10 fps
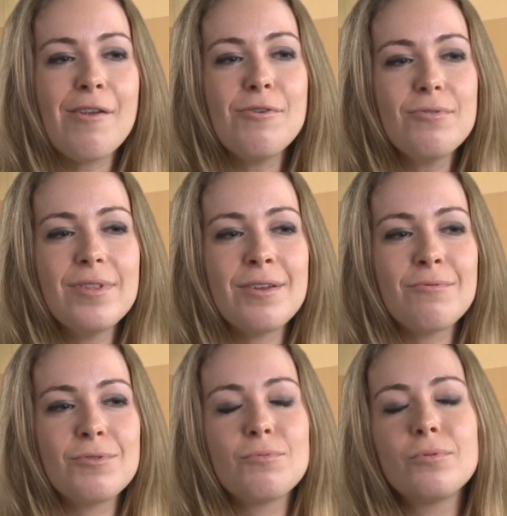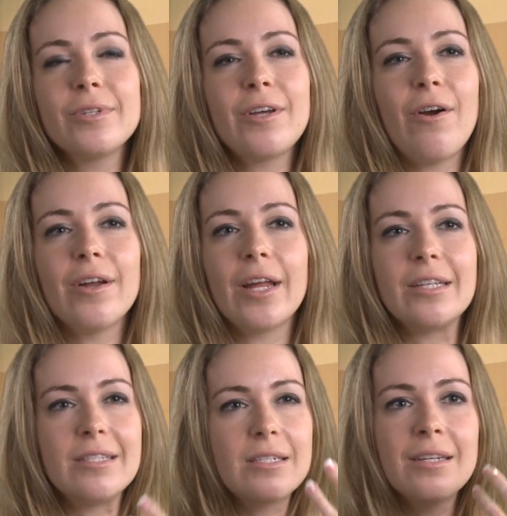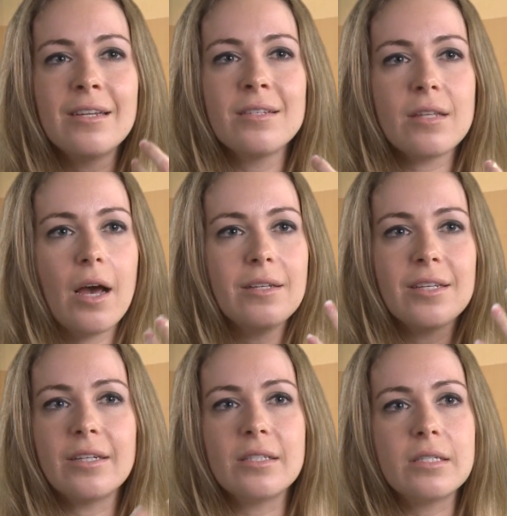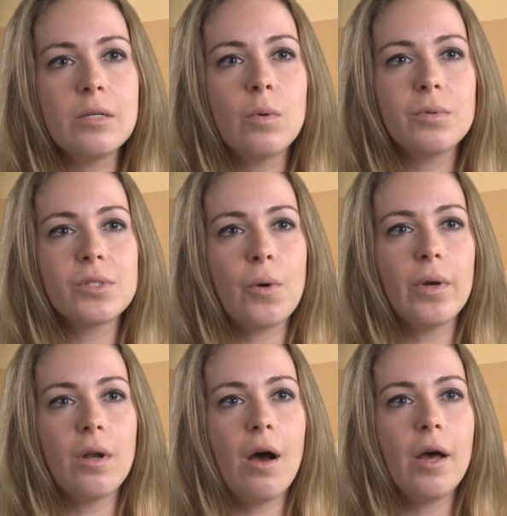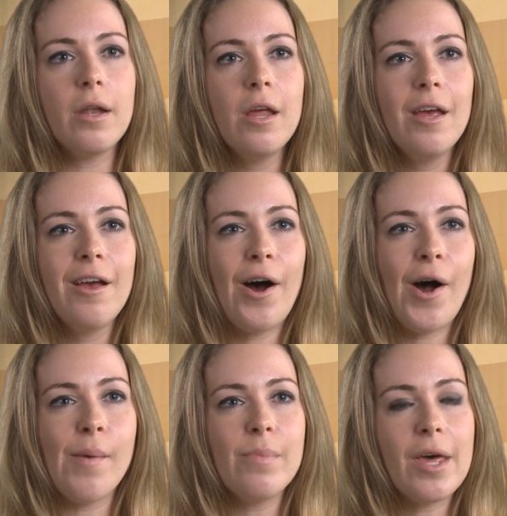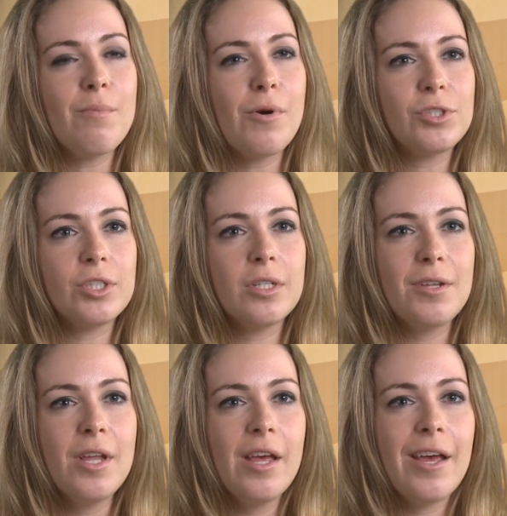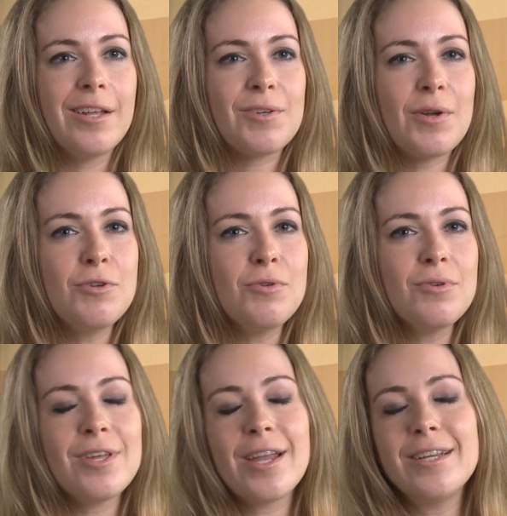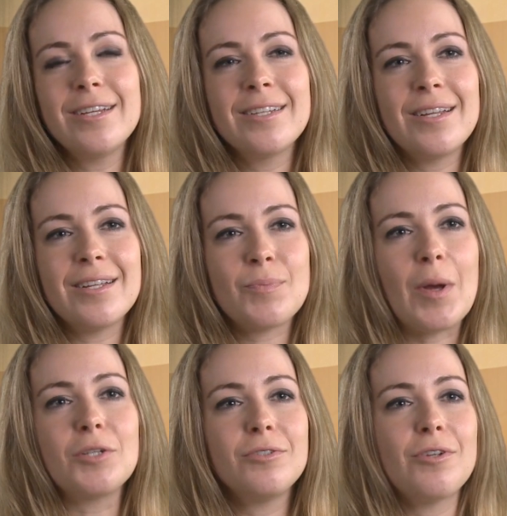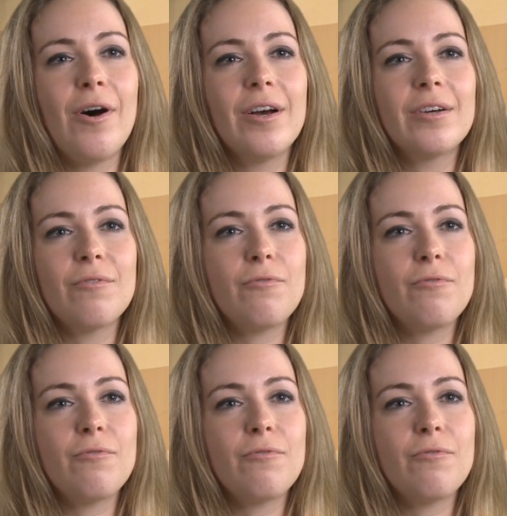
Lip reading: I knew that it was really hard. I could see it in his eyes. I could see what was going on, that emotion. And so I knew that I needed a special dog